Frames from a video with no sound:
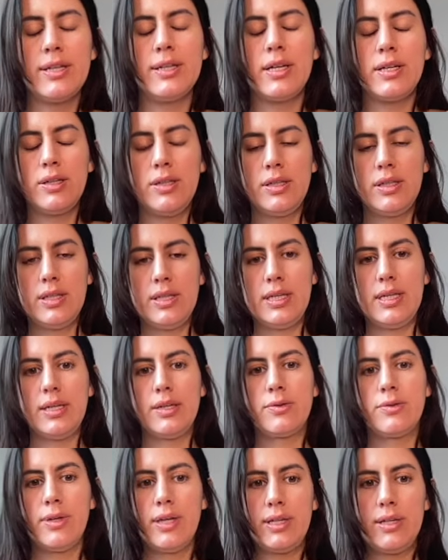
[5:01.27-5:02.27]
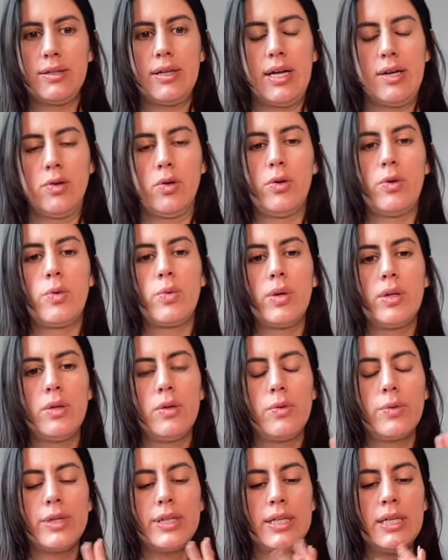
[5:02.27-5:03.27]
I created another one
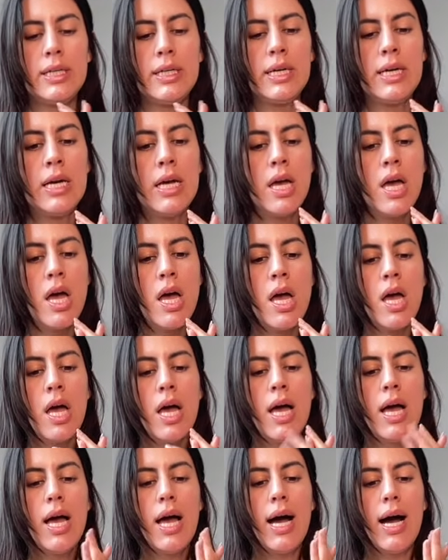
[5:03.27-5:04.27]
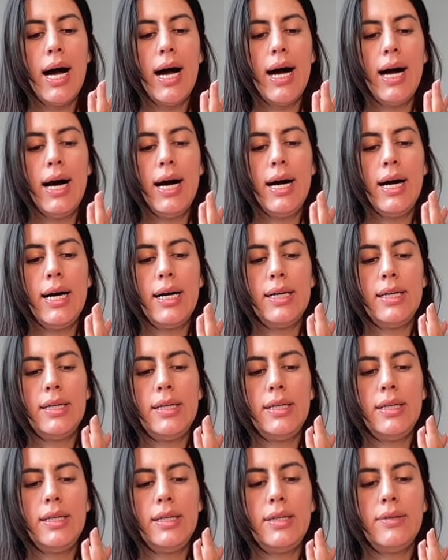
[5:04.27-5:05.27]
already.
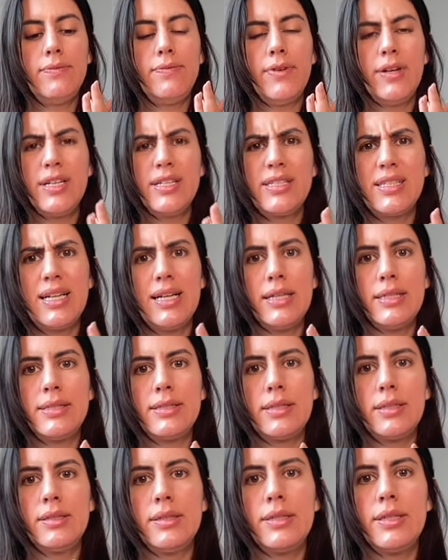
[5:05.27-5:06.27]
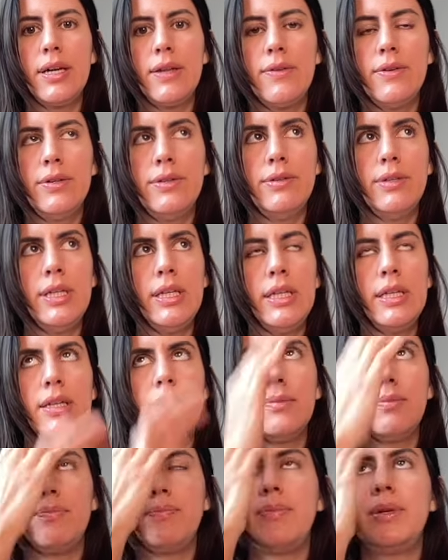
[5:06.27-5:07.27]
I started gathering
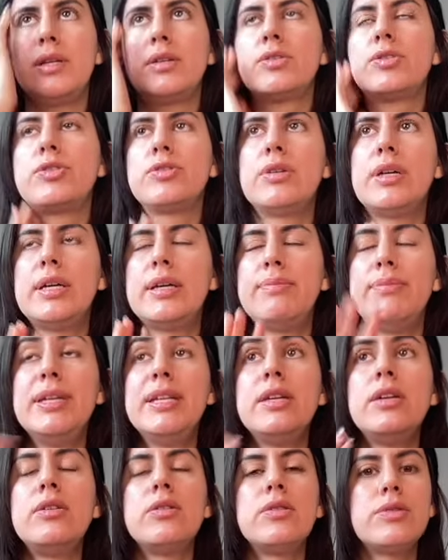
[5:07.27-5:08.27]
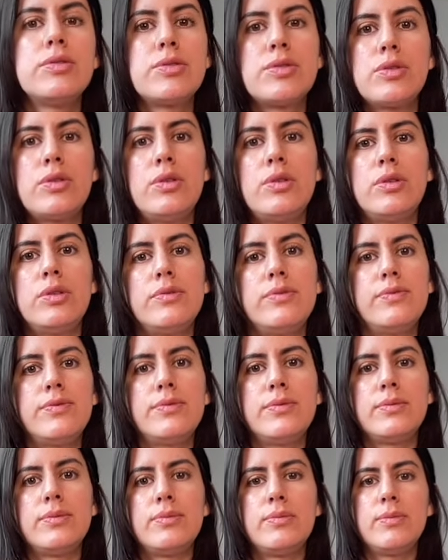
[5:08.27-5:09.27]
videos of
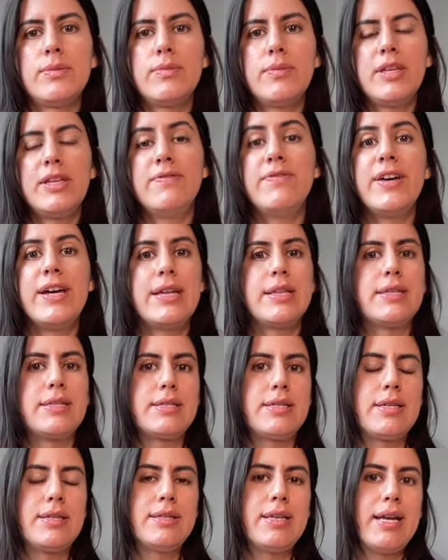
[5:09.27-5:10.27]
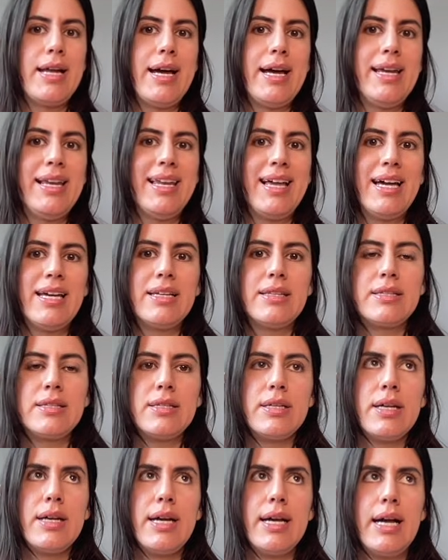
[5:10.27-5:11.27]
events that I liked,
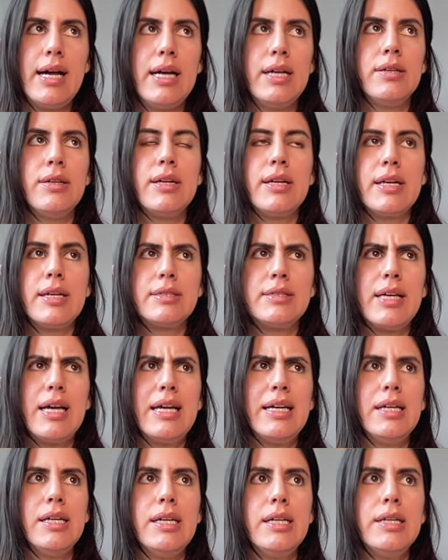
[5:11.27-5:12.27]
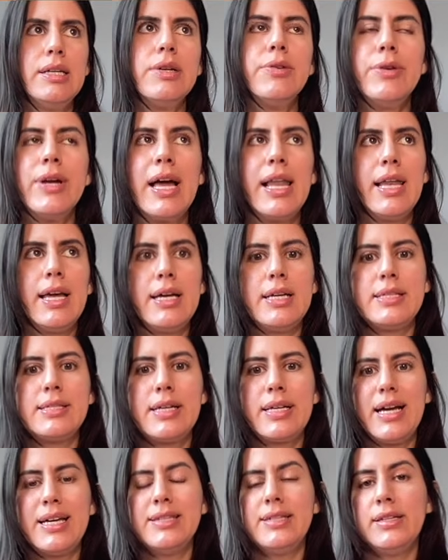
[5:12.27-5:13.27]
and I realized that
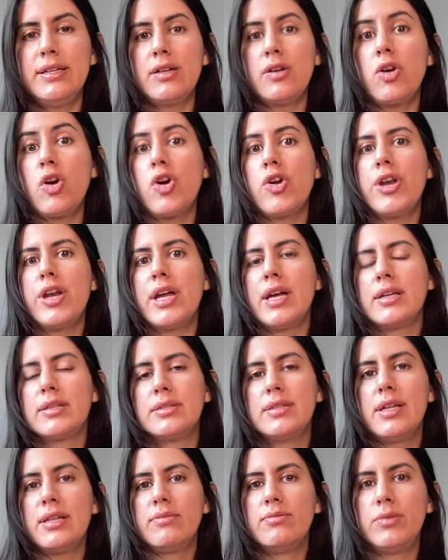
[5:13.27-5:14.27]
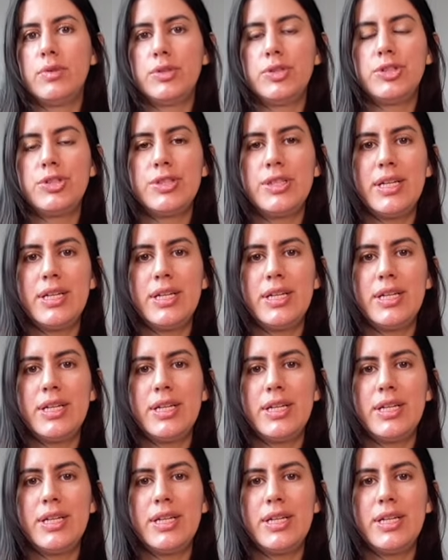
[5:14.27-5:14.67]
I didn't connect that much.